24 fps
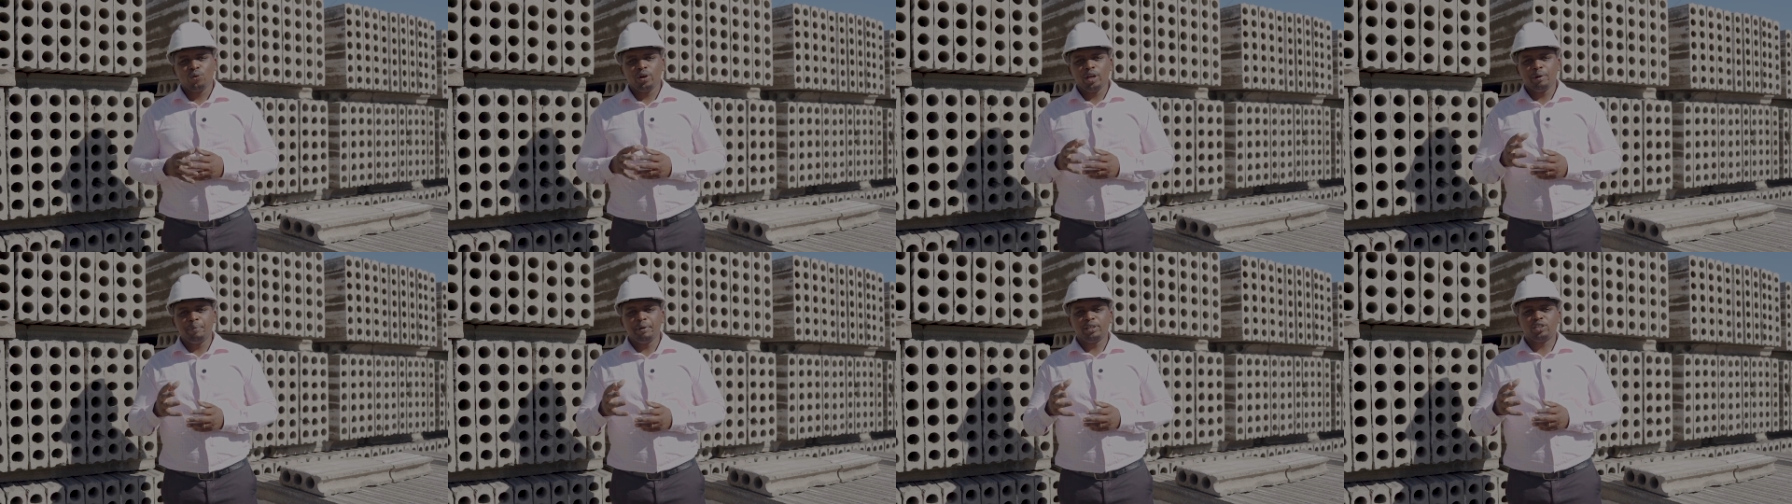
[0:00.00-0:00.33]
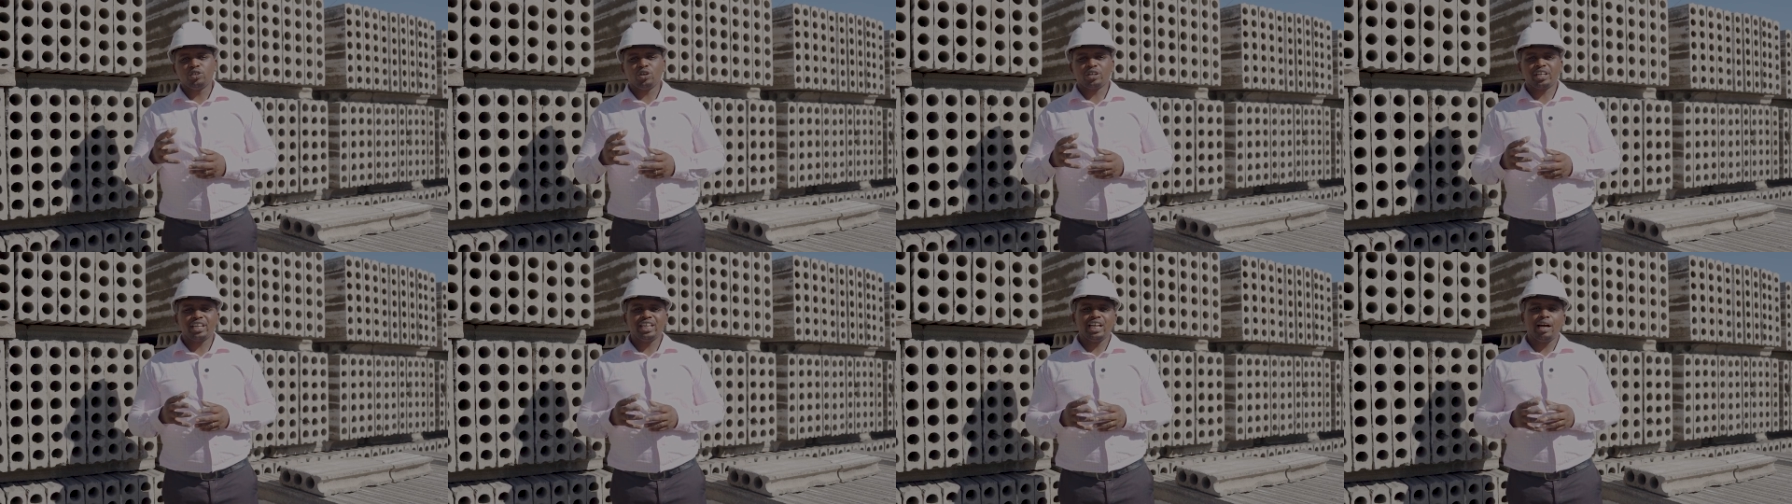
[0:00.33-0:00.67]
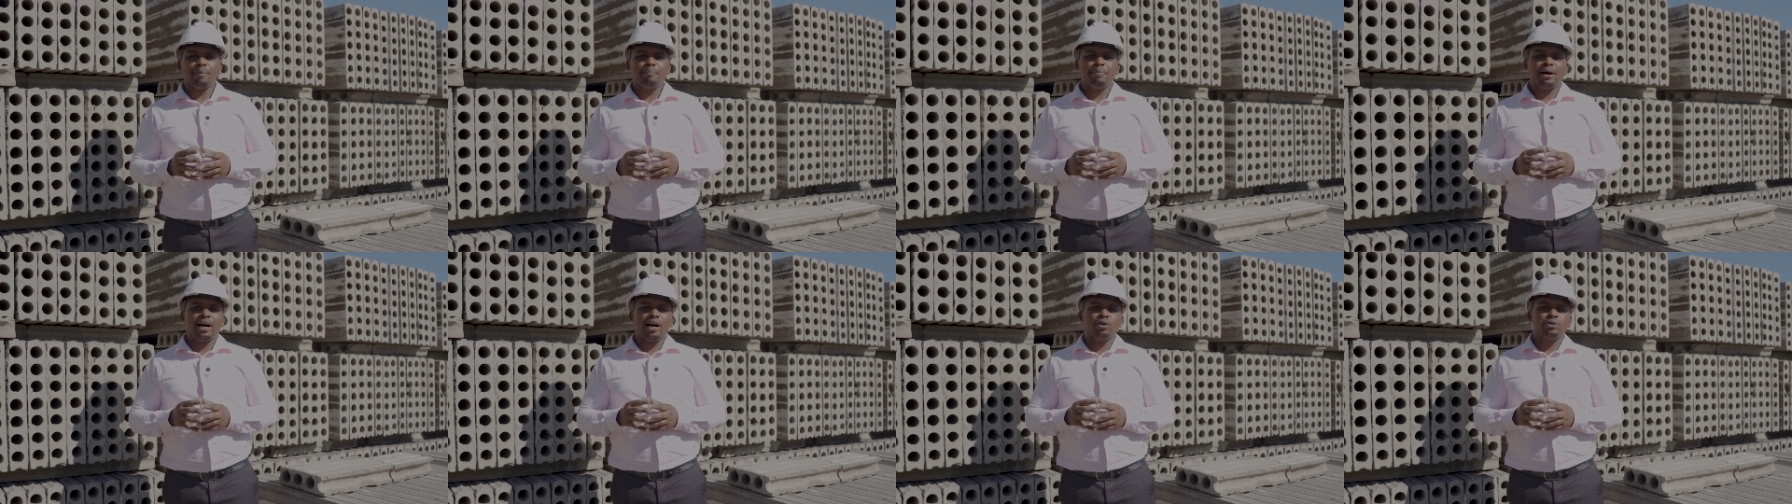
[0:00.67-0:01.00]
we'll be talking
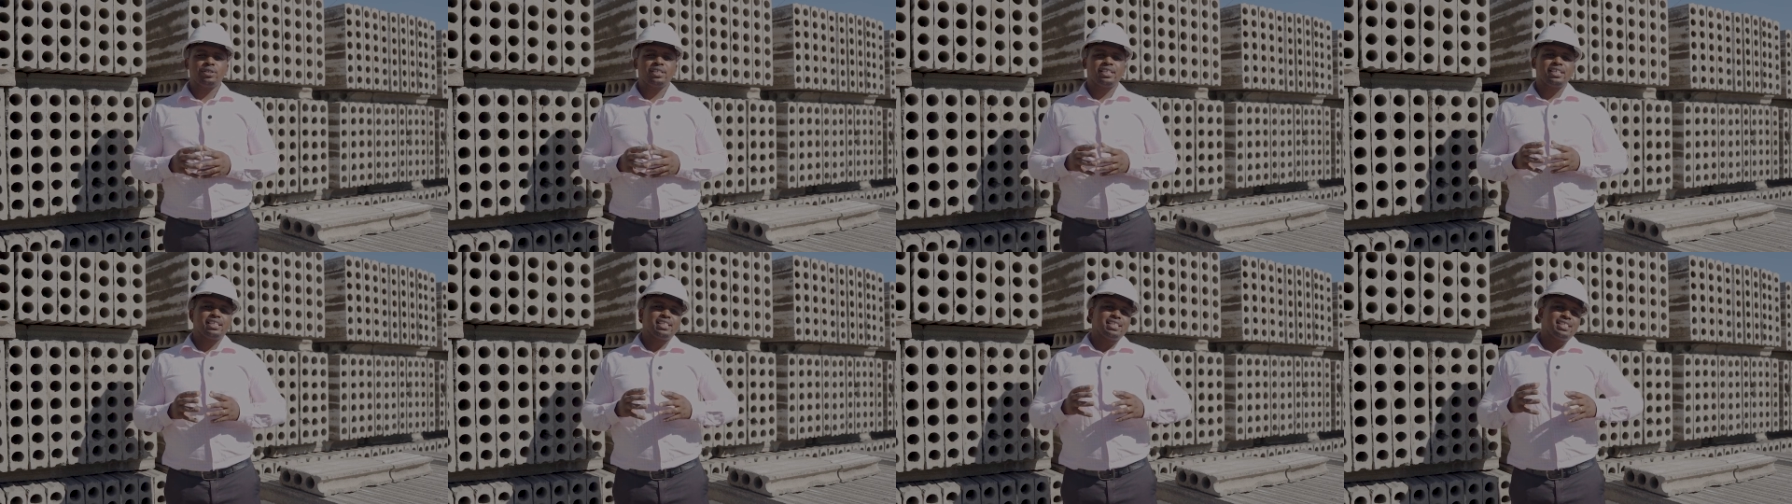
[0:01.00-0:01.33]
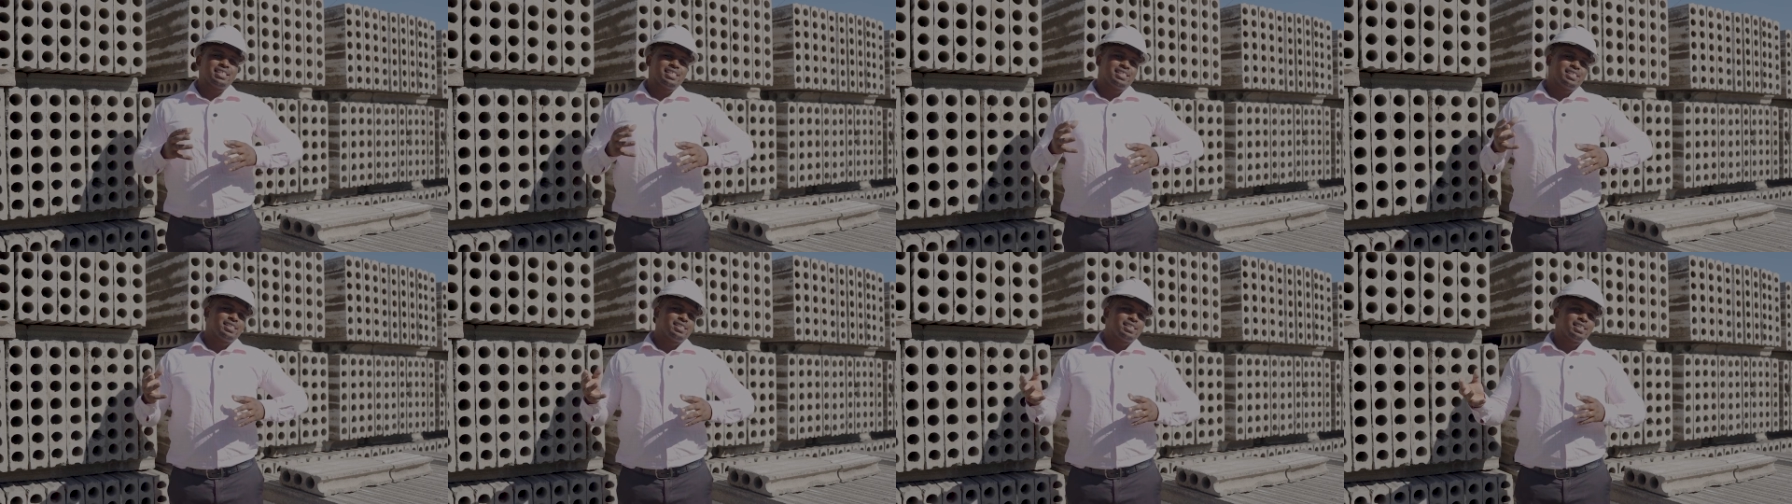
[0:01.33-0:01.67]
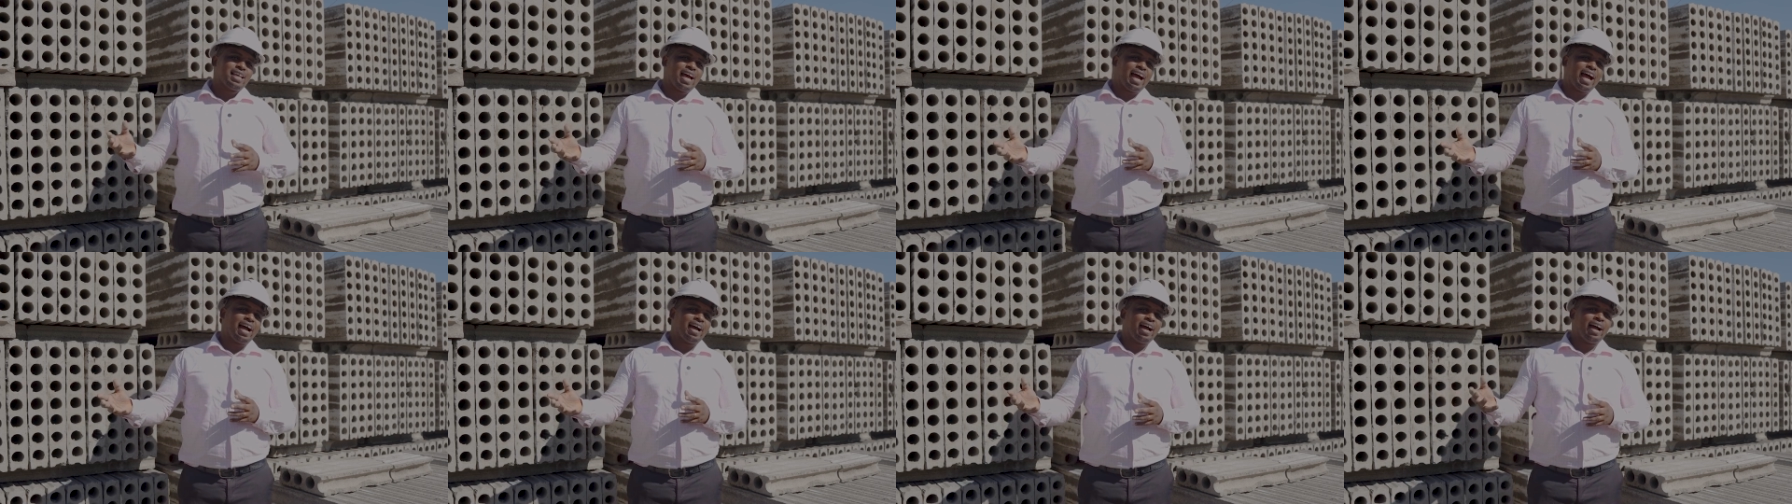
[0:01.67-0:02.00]
about
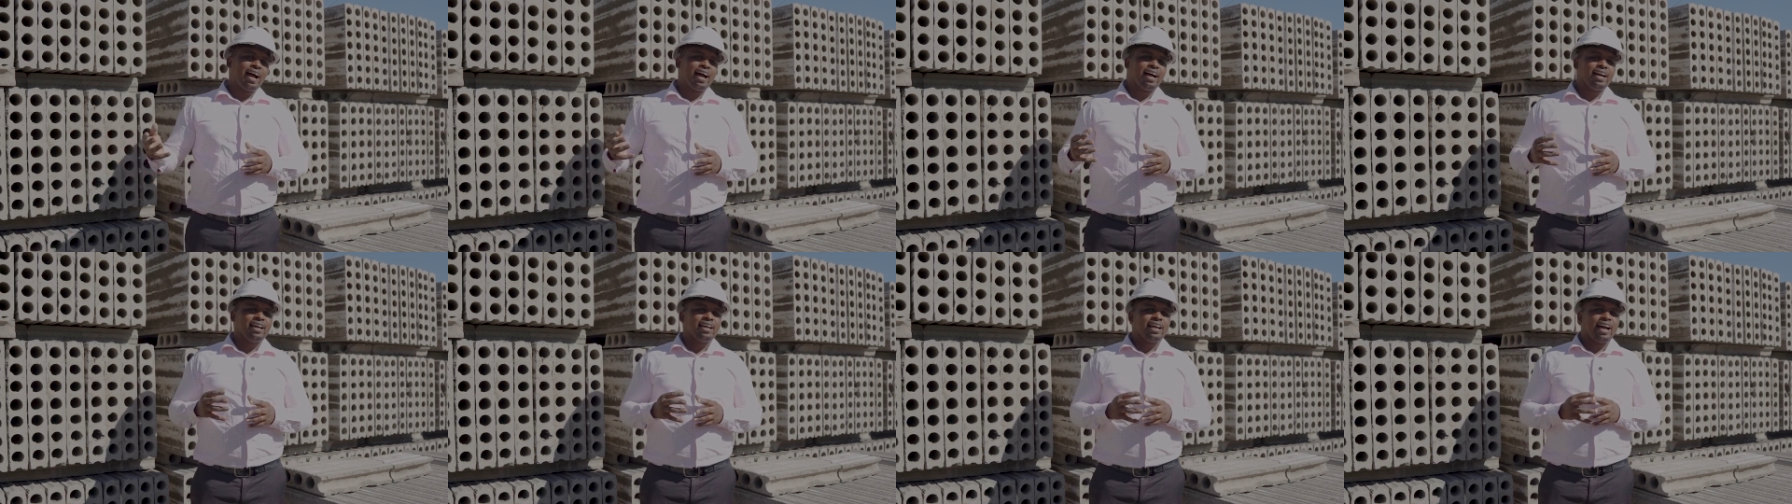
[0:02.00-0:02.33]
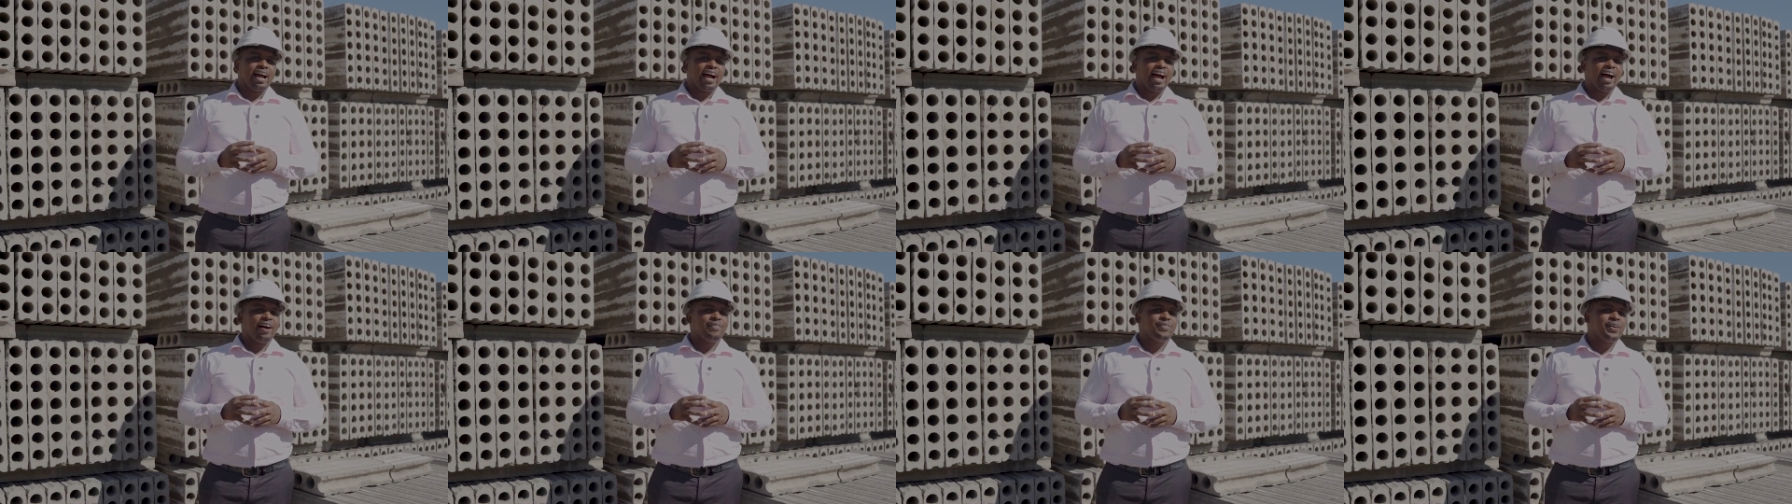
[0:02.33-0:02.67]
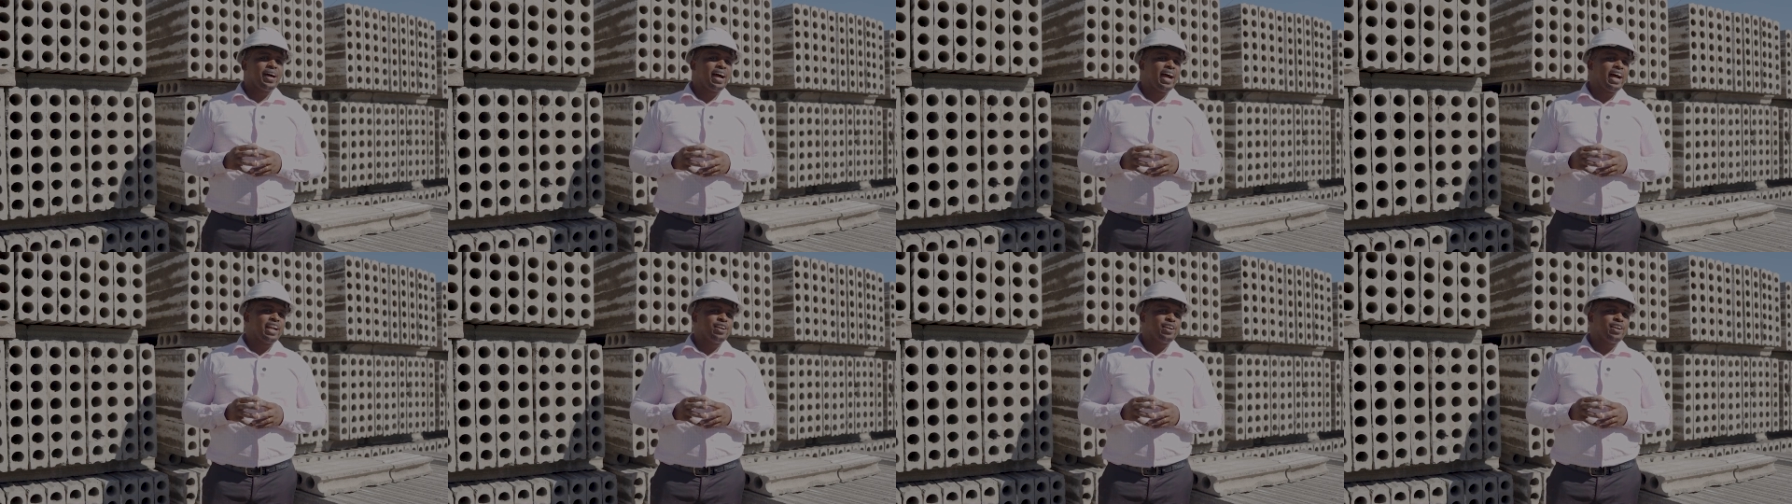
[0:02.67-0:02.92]
other